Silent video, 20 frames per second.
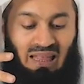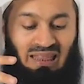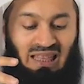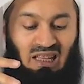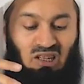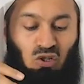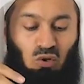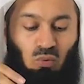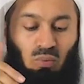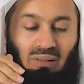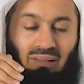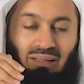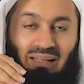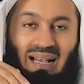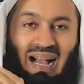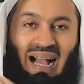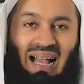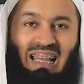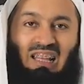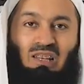that you will
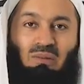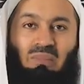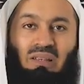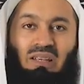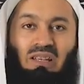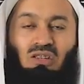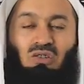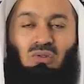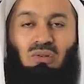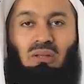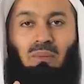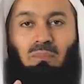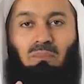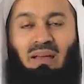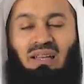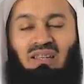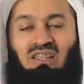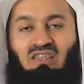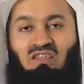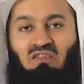guide me to the
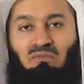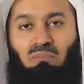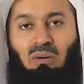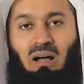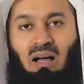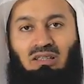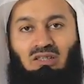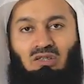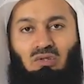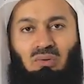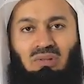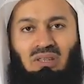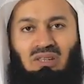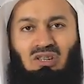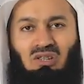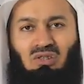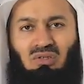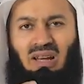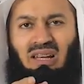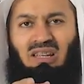best of paths, to the
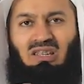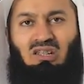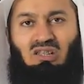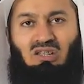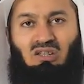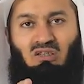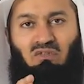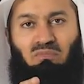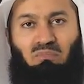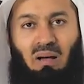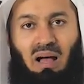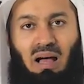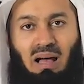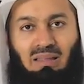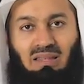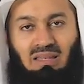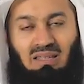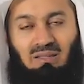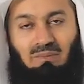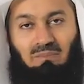straightest of
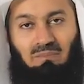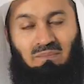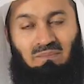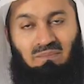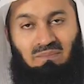paths.